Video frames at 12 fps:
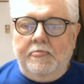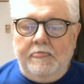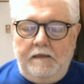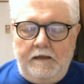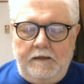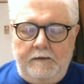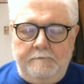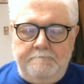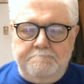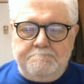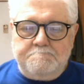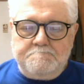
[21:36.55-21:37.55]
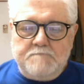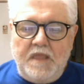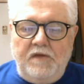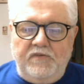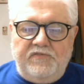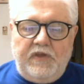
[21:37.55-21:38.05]

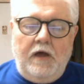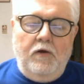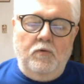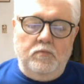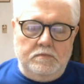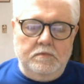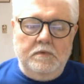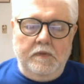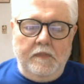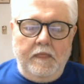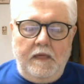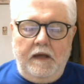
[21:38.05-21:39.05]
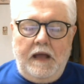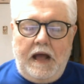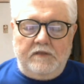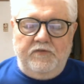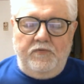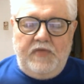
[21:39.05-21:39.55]
So
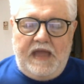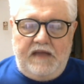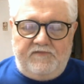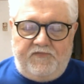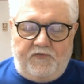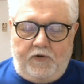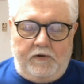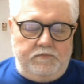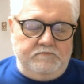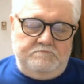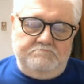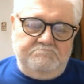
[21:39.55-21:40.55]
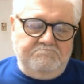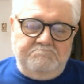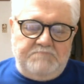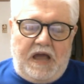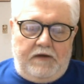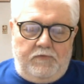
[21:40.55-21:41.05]
I'll do that for,
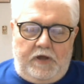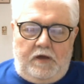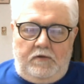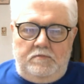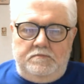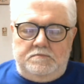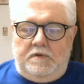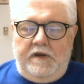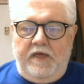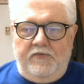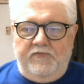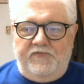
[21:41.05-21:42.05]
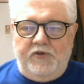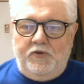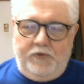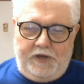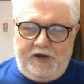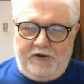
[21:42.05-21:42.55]
I don't know, another few
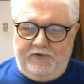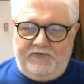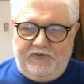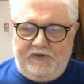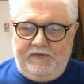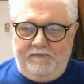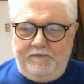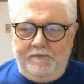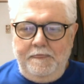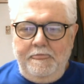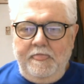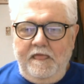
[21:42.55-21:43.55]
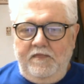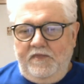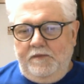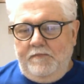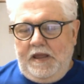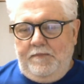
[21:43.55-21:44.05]
years, and
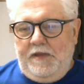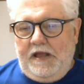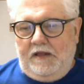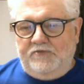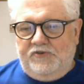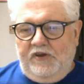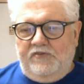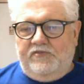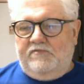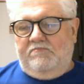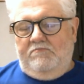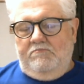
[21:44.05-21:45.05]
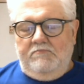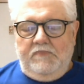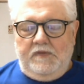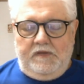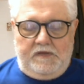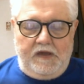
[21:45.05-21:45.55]
then maybe I'll just
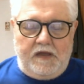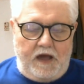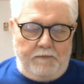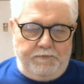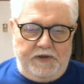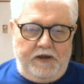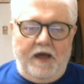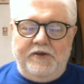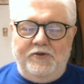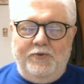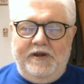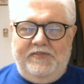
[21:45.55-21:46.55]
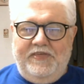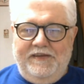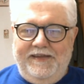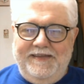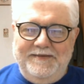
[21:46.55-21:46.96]
kick up and not do anything.